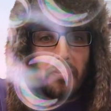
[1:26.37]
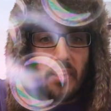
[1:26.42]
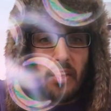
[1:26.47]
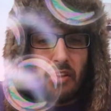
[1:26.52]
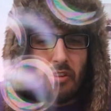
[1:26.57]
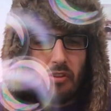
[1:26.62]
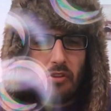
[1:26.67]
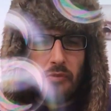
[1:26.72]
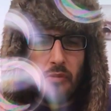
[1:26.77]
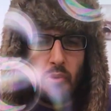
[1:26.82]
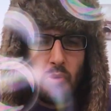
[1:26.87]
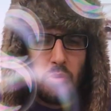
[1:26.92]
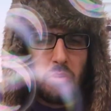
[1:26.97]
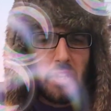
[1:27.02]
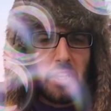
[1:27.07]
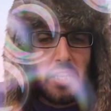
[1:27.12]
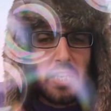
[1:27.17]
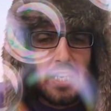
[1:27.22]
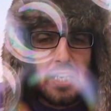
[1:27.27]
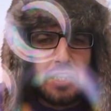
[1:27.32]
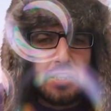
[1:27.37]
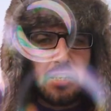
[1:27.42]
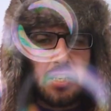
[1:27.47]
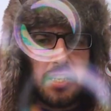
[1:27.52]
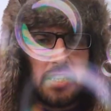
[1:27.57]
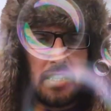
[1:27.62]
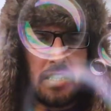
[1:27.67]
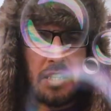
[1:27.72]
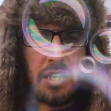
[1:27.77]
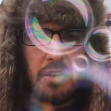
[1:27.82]
I thought of all the things I
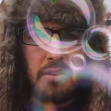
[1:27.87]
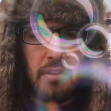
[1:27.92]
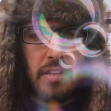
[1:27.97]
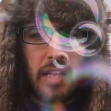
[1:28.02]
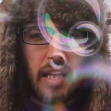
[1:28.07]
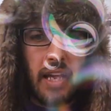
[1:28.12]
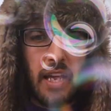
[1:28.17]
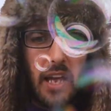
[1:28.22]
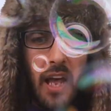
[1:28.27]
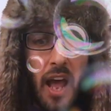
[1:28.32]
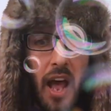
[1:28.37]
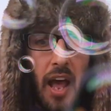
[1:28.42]
had stowed there.